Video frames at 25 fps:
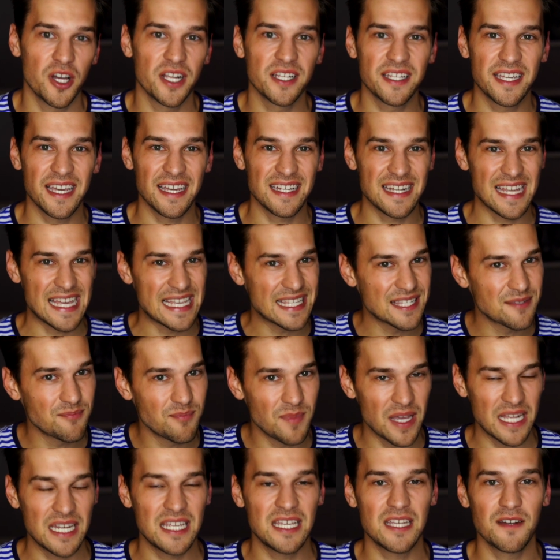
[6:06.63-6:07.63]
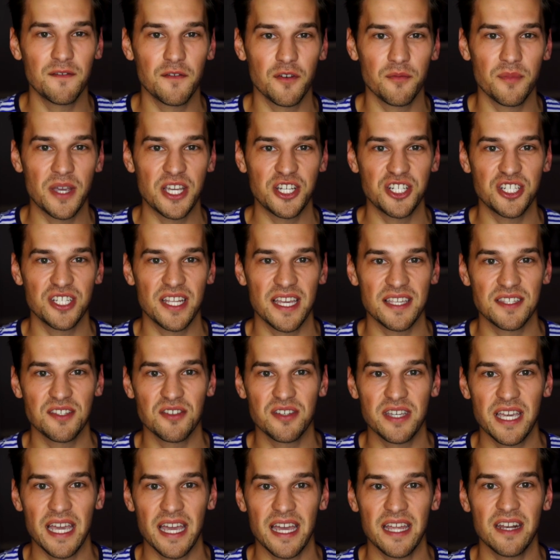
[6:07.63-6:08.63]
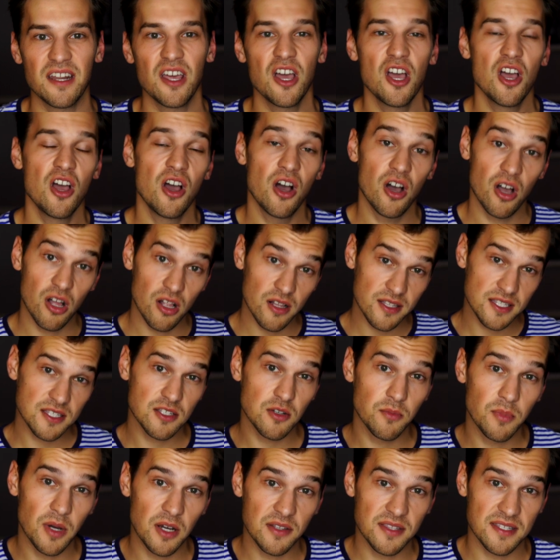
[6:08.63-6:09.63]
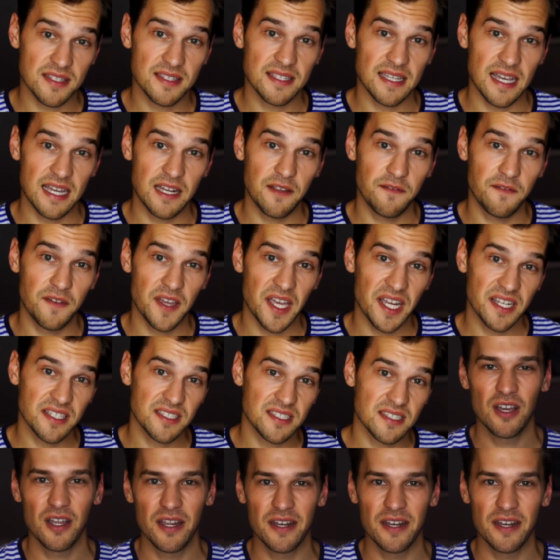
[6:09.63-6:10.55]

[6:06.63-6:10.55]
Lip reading: and get as many information as you can, also about the side effects.